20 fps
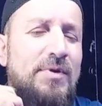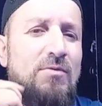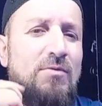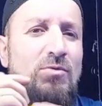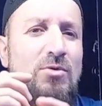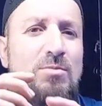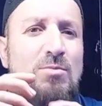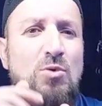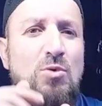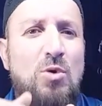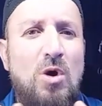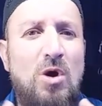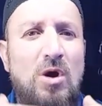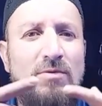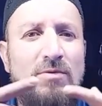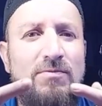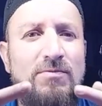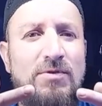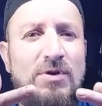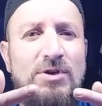we move
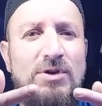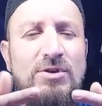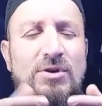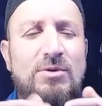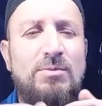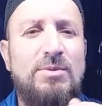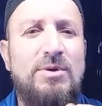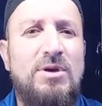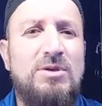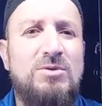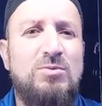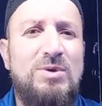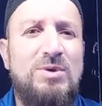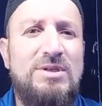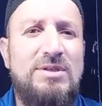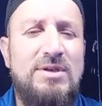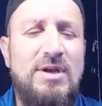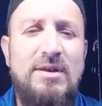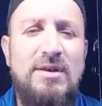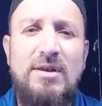on further because we
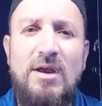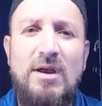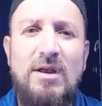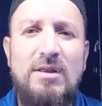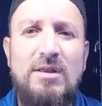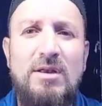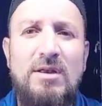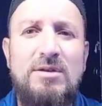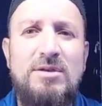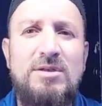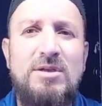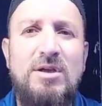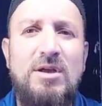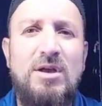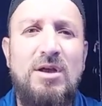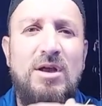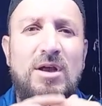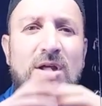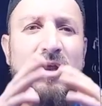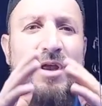said that
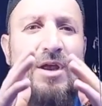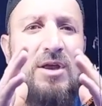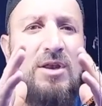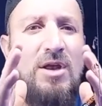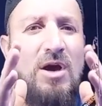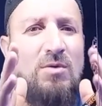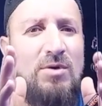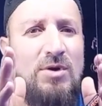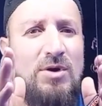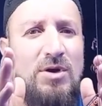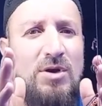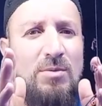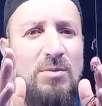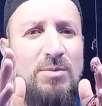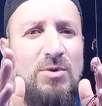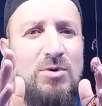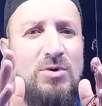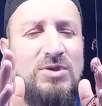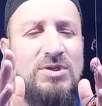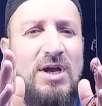in our
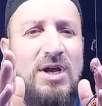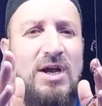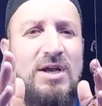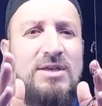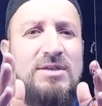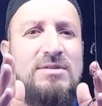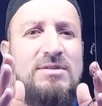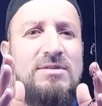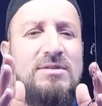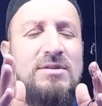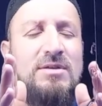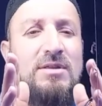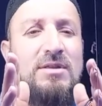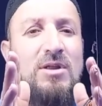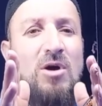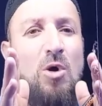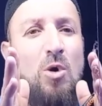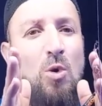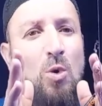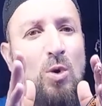computer science,
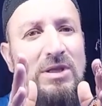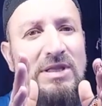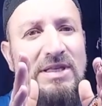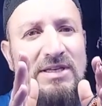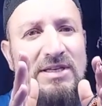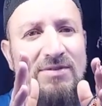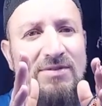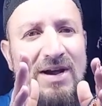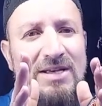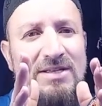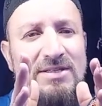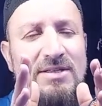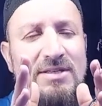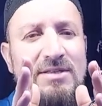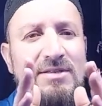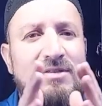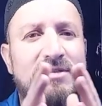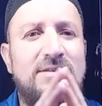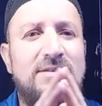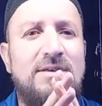all the
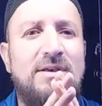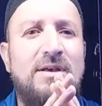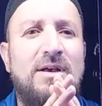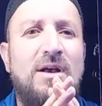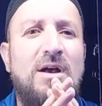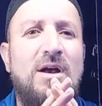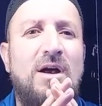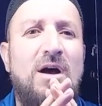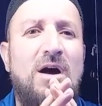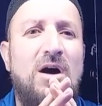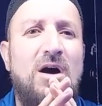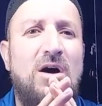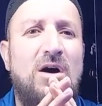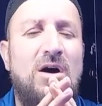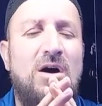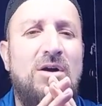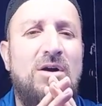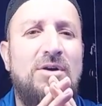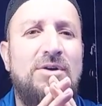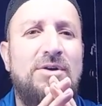devices
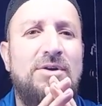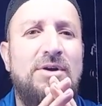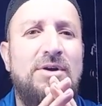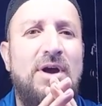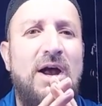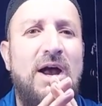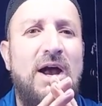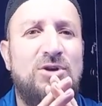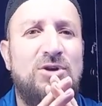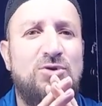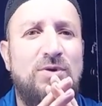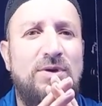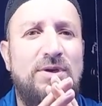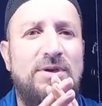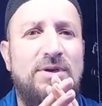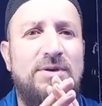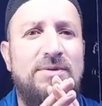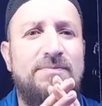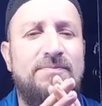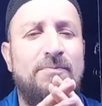are
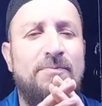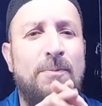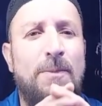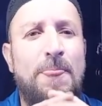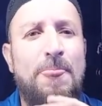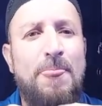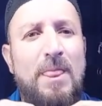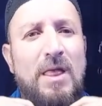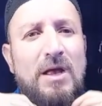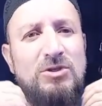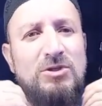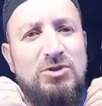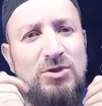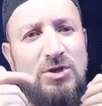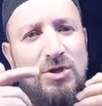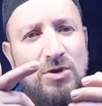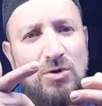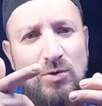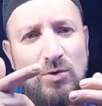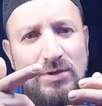actually
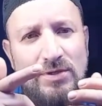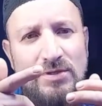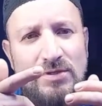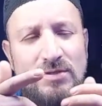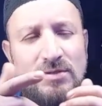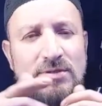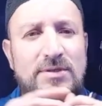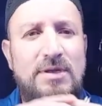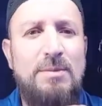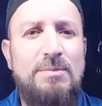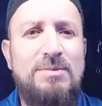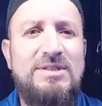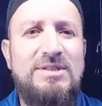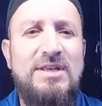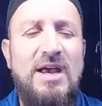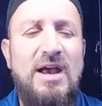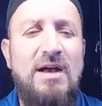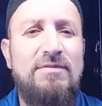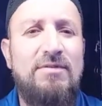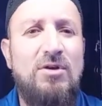synchronous. That means
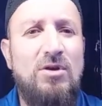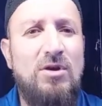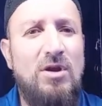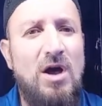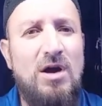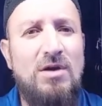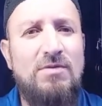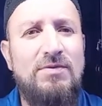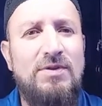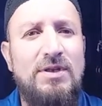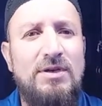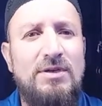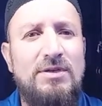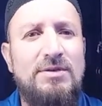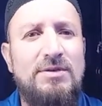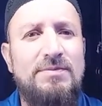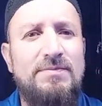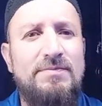they have the clock with it.